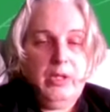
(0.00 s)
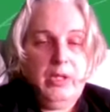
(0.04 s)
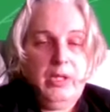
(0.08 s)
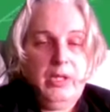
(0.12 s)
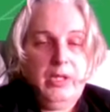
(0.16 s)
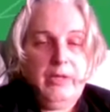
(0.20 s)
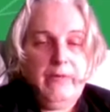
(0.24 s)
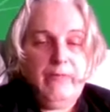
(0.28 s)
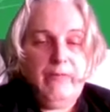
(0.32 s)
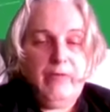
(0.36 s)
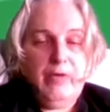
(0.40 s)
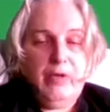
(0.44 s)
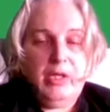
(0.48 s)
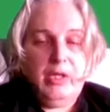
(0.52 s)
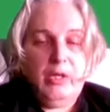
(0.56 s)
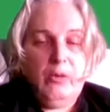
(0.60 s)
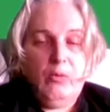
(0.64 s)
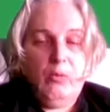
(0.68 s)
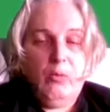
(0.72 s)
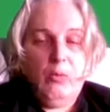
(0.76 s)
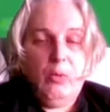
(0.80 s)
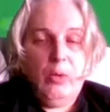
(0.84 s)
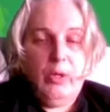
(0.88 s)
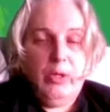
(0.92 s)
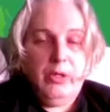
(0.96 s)
After that
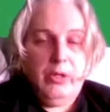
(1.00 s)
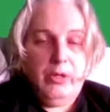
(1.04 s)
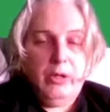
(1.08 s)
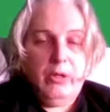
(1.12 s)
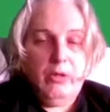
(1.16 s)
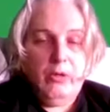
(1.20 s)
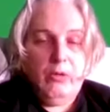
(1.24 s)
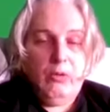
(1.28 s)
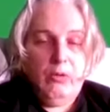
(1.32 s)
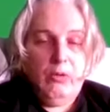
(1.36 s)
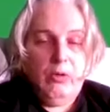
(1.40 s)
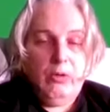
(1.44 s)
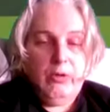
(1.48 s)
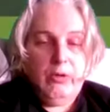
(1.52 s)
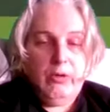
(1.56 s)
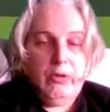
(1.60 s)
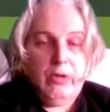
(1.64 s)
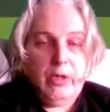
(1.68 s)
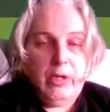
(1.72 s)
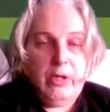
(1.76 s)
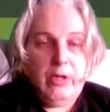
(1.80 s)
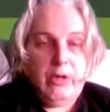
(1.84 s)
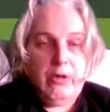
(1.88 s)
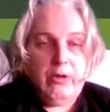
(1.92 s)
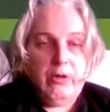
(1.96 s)
wonder goal
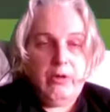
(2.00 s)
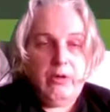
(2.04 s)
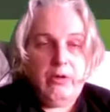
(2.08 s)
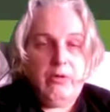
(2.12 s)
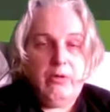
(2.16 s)
earlier.